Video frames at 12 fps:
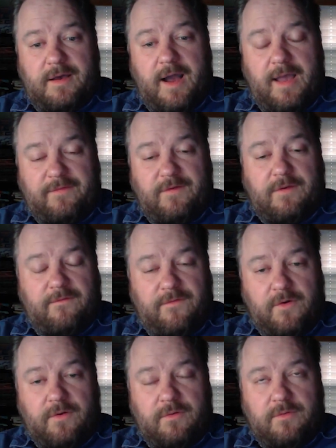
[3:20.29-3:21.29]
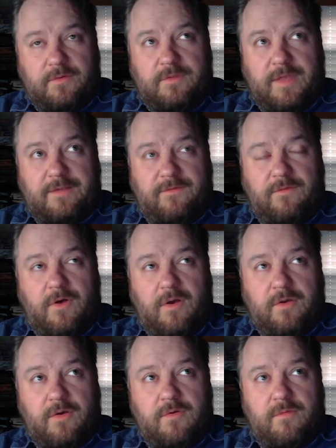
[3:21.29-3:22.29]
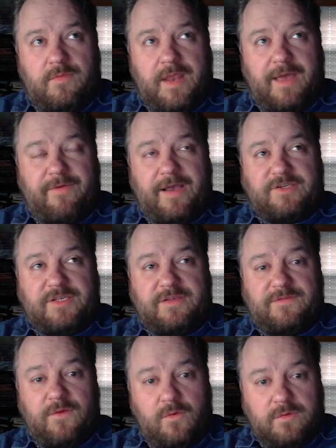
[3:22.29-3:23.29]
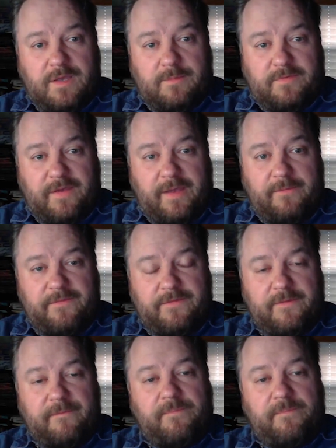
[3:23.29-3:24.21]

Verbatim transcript: I took a photo not too long ago that I've actually sold a couple times